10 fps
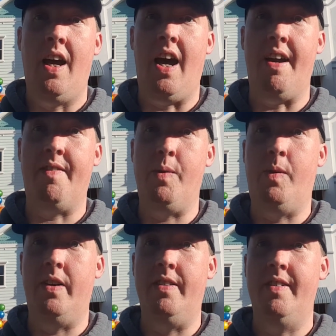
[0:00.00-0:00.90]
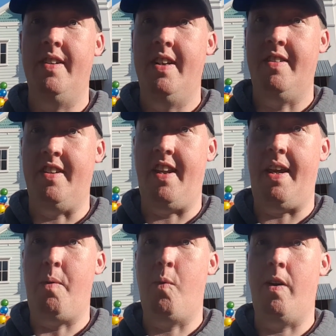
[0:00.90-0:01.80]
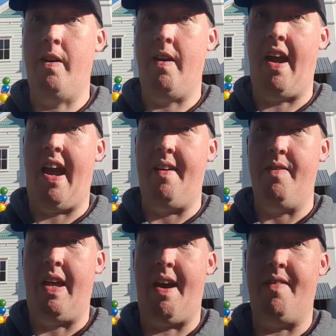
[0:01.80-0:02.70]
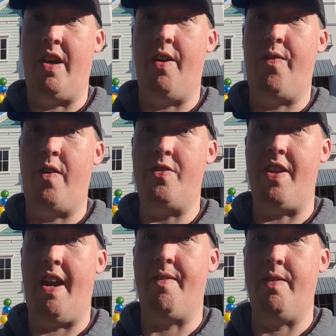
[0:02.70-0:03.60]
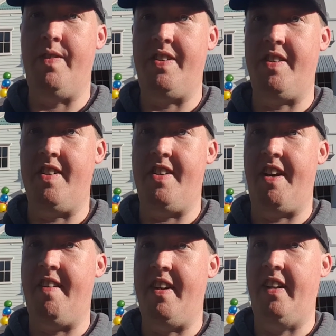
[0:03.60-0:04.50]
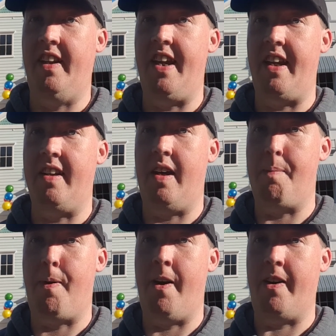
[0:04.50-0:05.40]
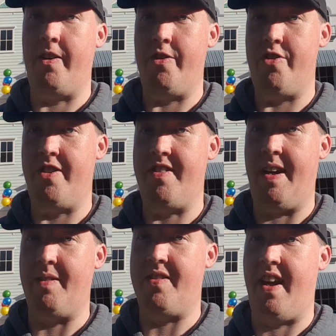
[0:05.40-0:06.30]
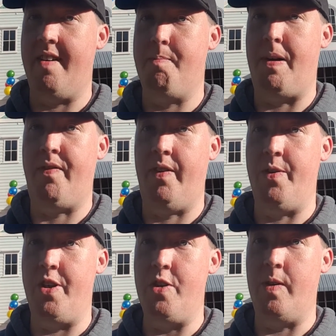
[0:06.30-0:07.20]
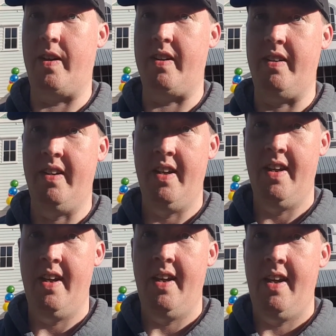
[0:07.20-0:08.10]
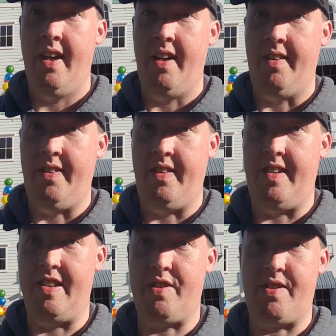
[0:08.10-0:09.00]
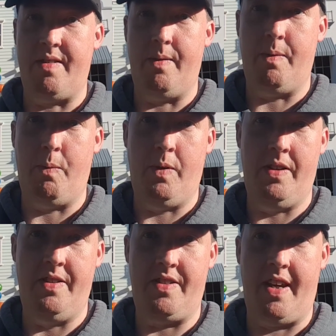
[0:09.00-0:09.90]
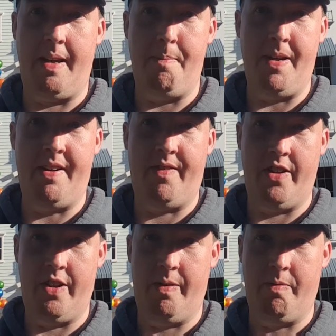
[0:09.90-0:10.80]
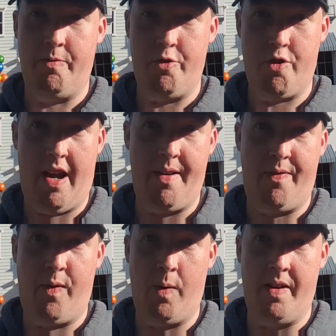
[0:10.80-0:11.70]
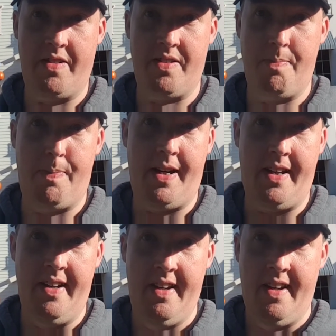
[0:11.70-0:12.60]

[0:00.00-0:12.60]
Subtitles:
Hi everyone. Today we're having our first ever visit to Darien Lake, a park just outside of Buffalo, New York. This was a bit of a drive for us, but